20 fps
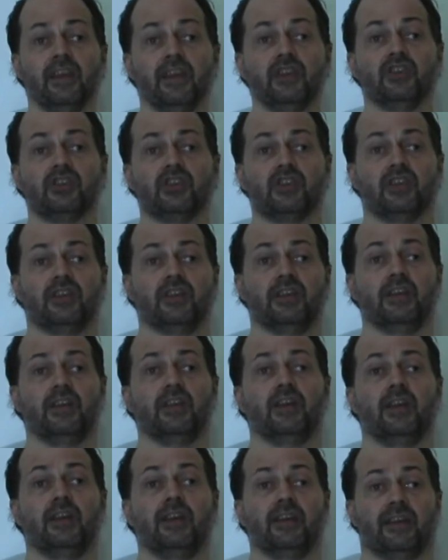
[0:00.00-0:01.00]
Each key
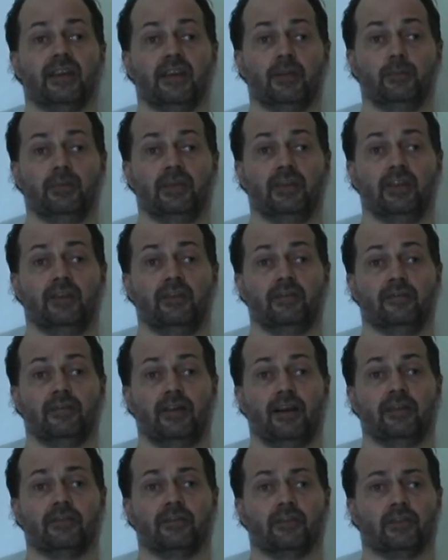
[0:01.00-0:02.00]
can be
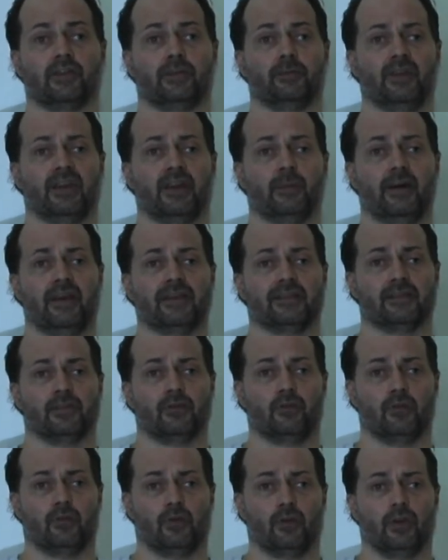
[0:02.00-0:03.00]
500 megabytes
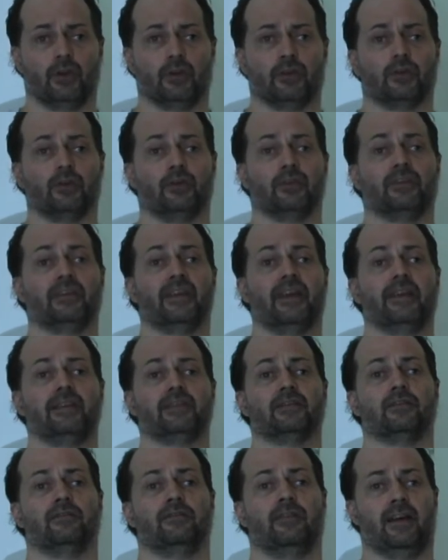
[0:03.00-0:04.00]
long and
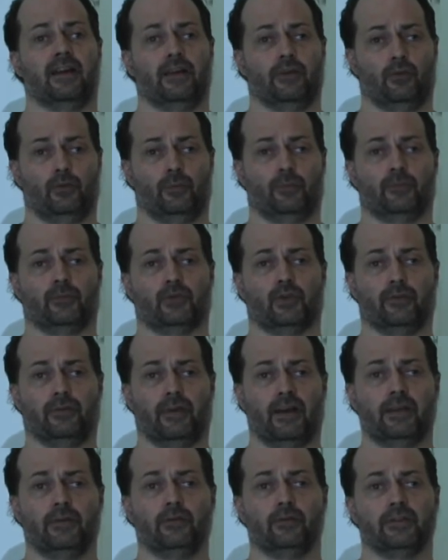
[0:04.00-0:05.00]
contains a value. The
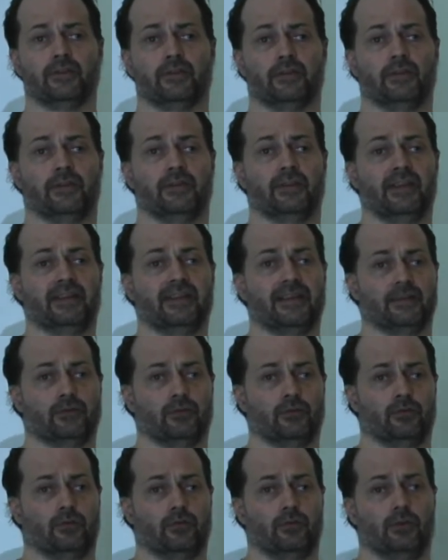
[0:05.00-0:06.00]
value is a data
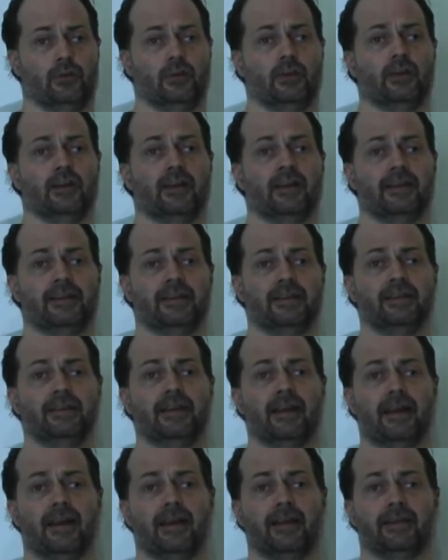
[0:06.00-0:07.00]
structure. Redis
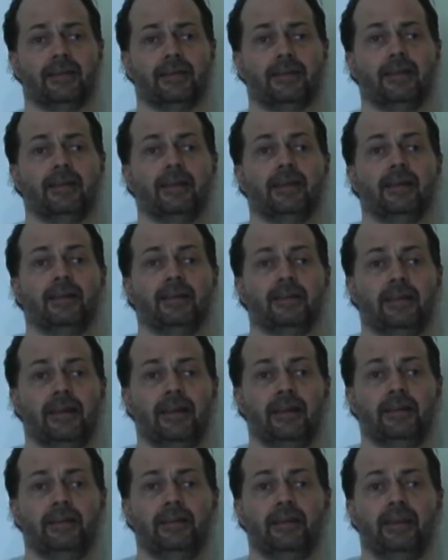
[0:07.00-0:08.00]
has
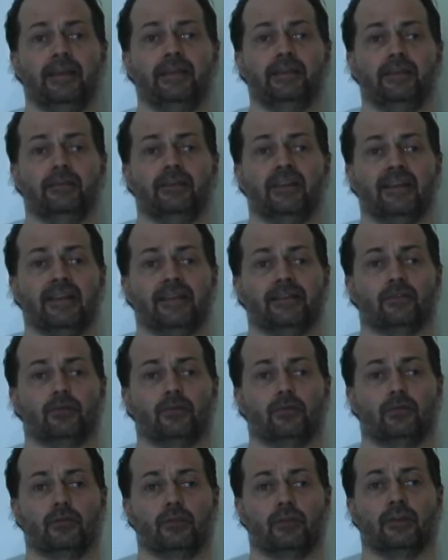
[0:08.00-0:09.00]
10 native data
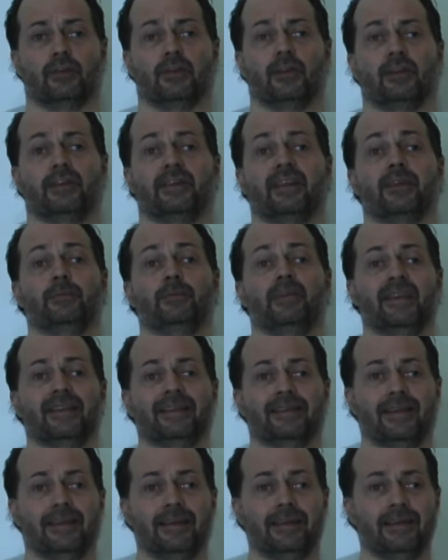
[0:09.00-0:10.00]
structures and can be
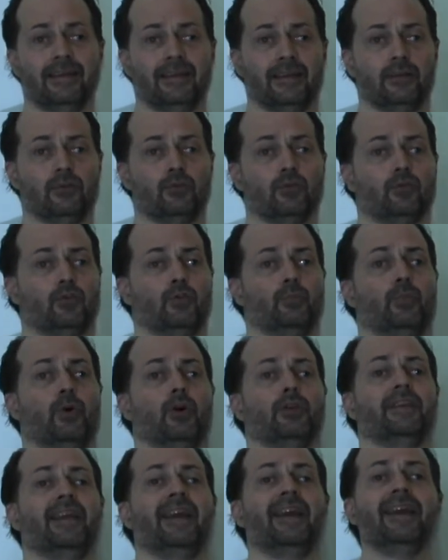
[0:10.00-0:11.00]
extended to
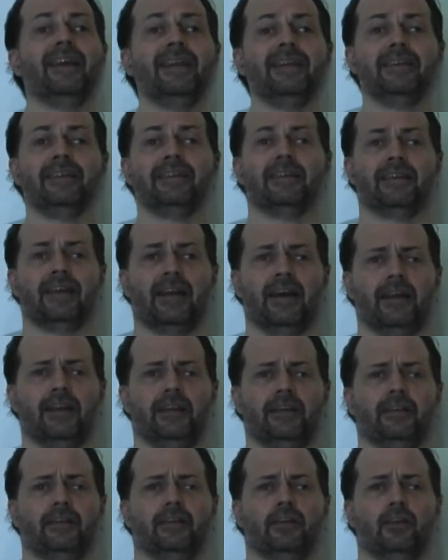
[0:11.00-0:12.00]
support any
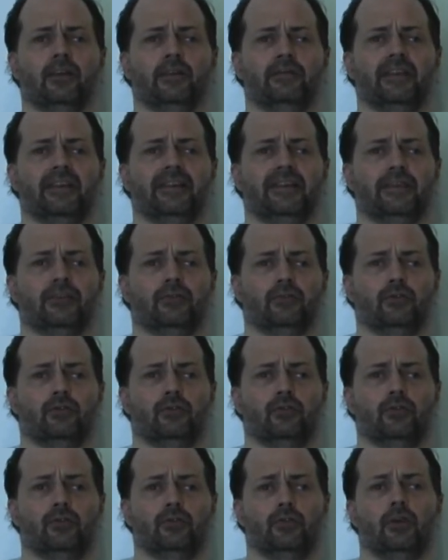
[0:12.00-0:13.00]
kind of data
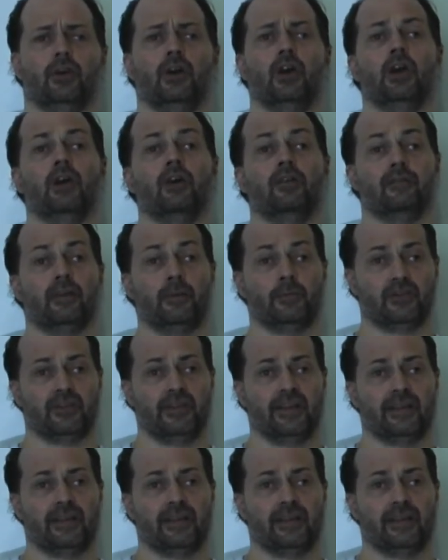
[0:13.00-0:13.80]
structure from